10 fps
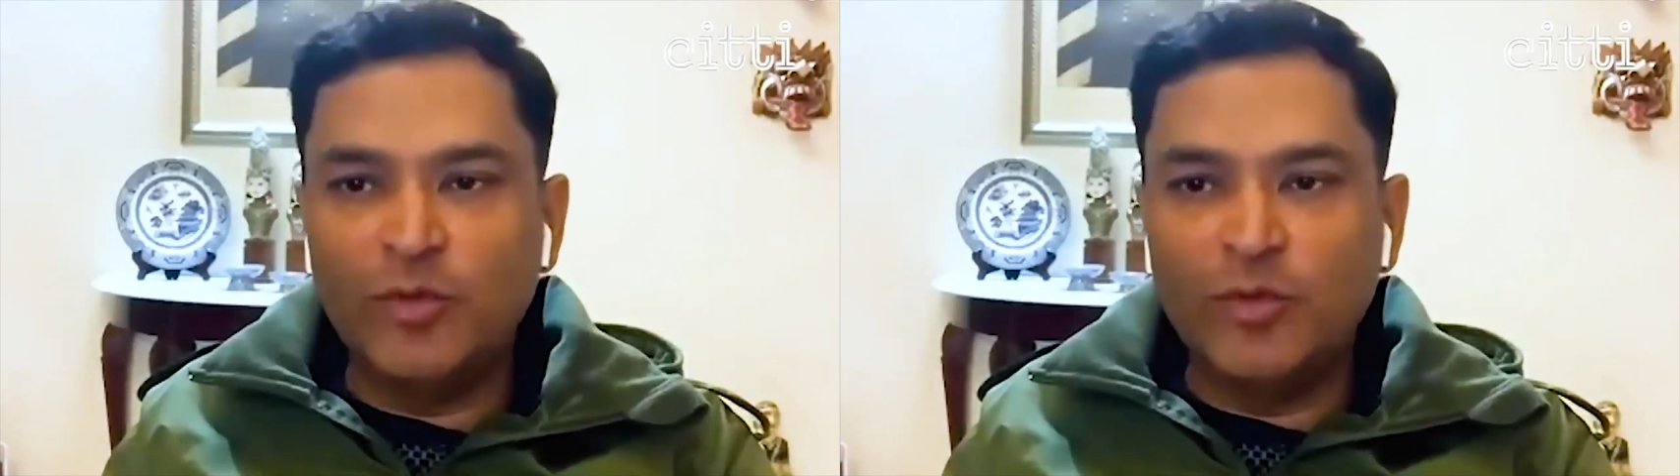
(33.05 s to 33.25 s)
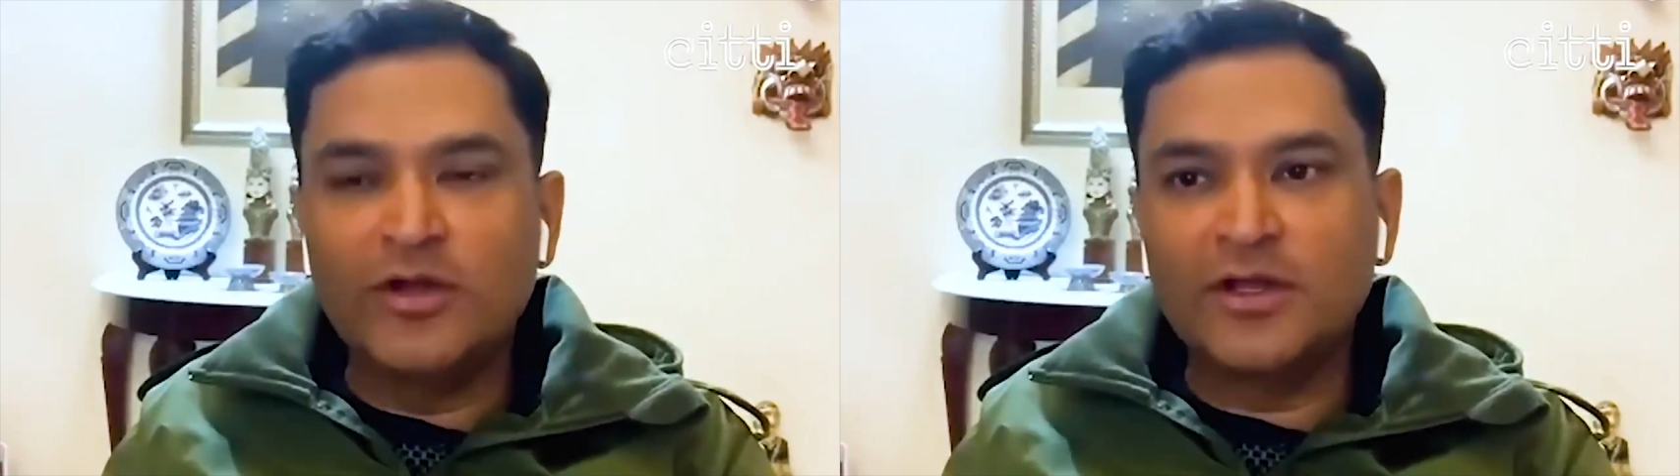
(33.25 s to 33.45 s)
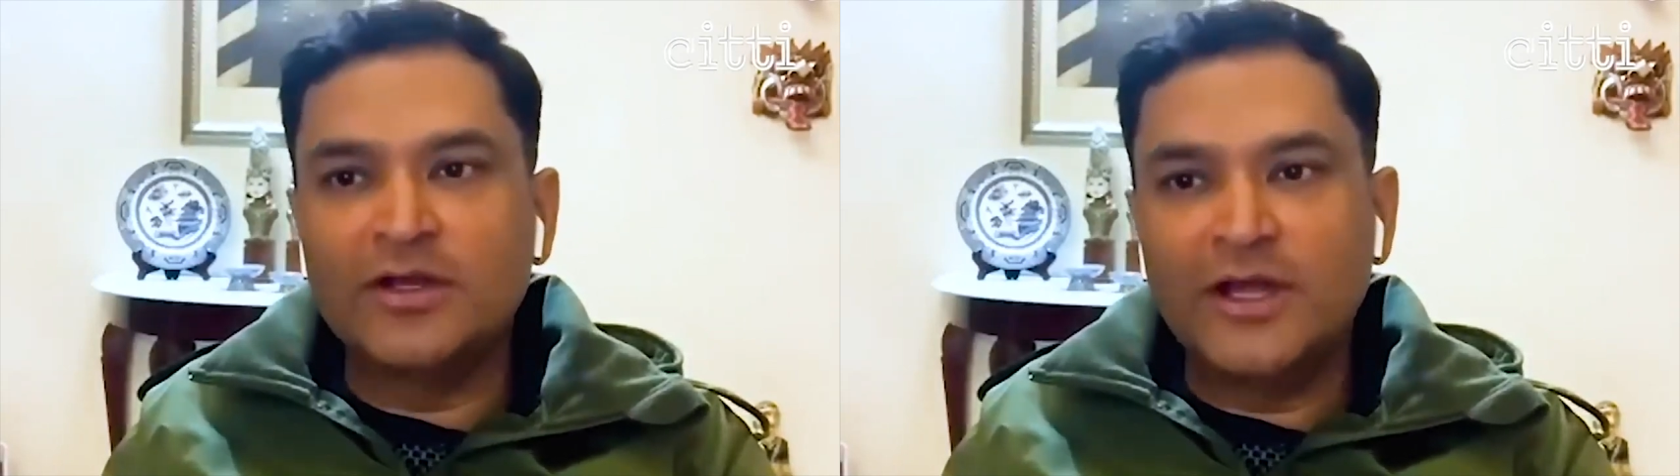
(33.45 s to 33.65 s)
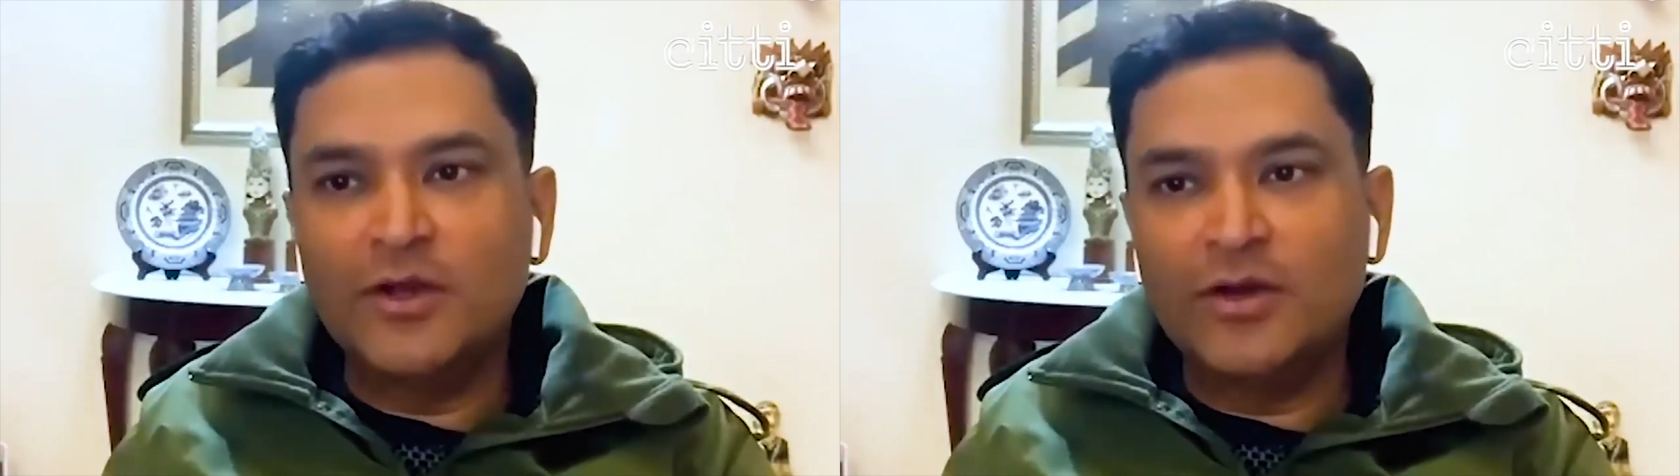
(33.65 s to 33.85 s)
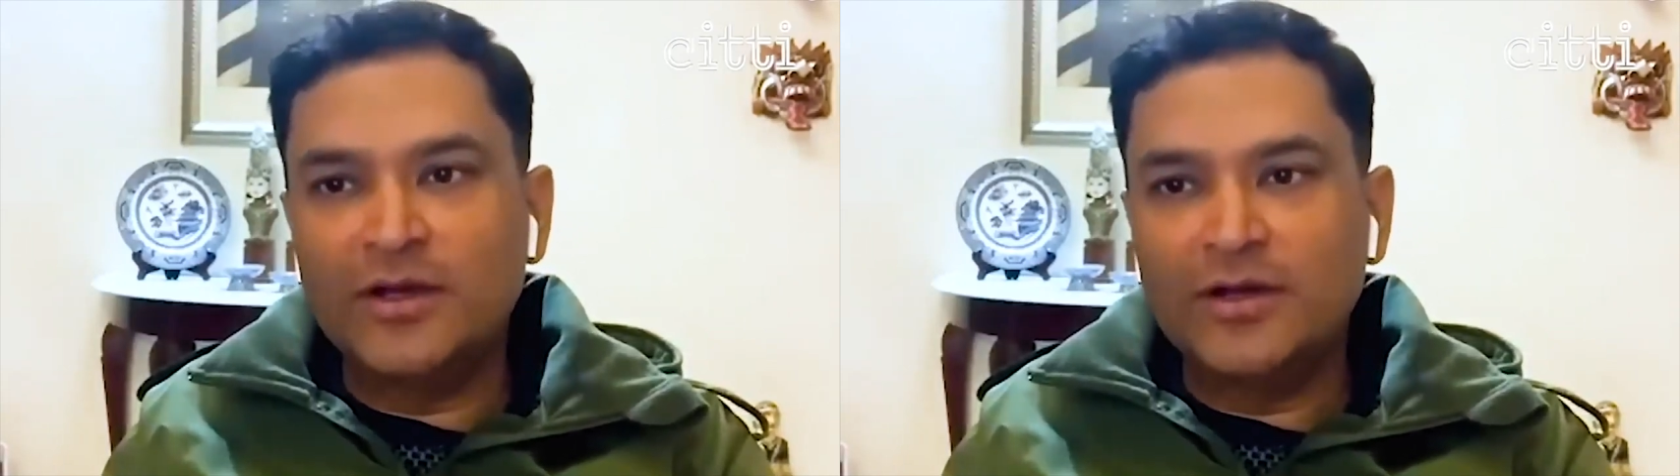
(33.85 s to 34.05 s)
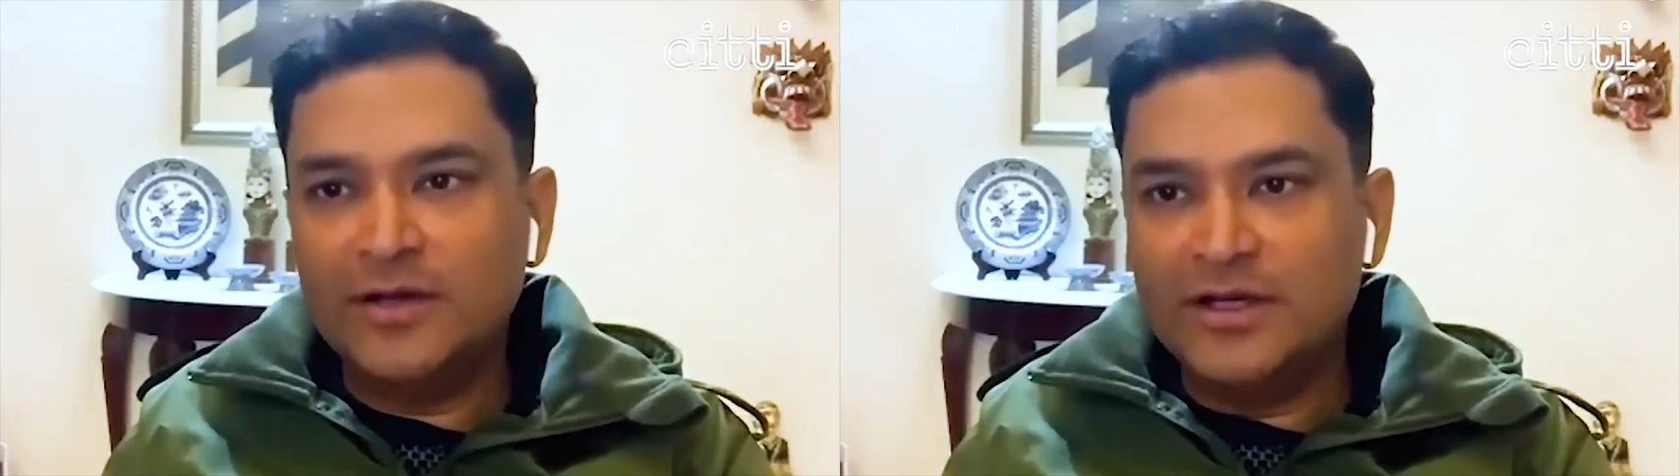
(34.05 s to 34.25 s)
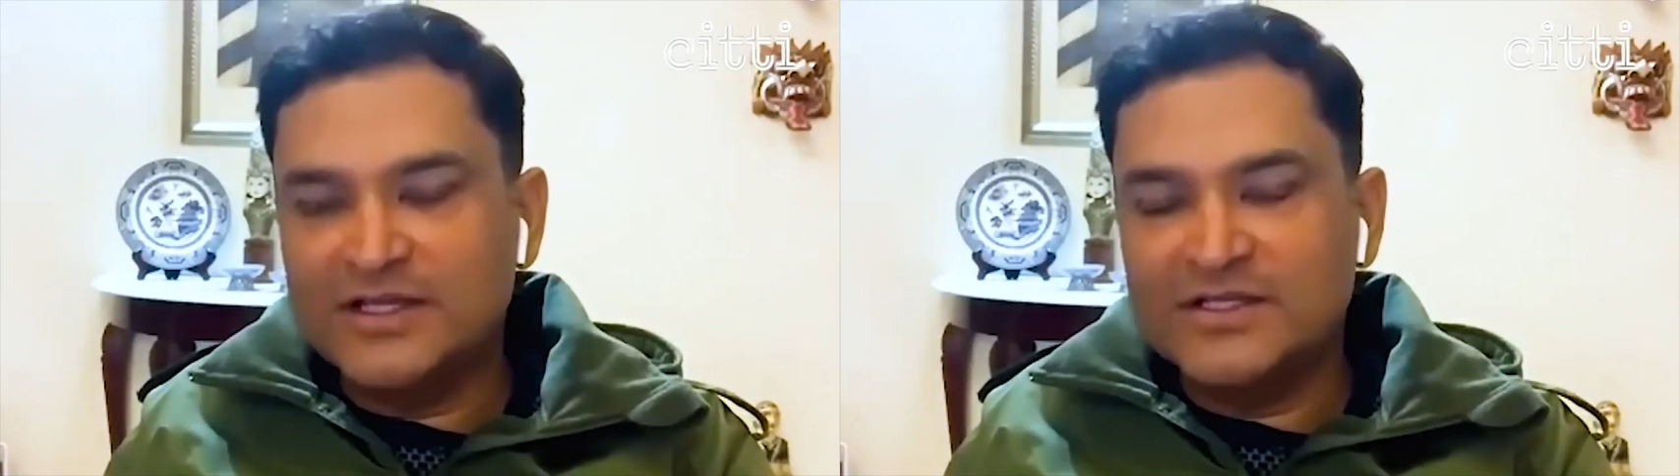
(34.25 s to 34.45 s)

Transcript: a geopolitical dialogue, and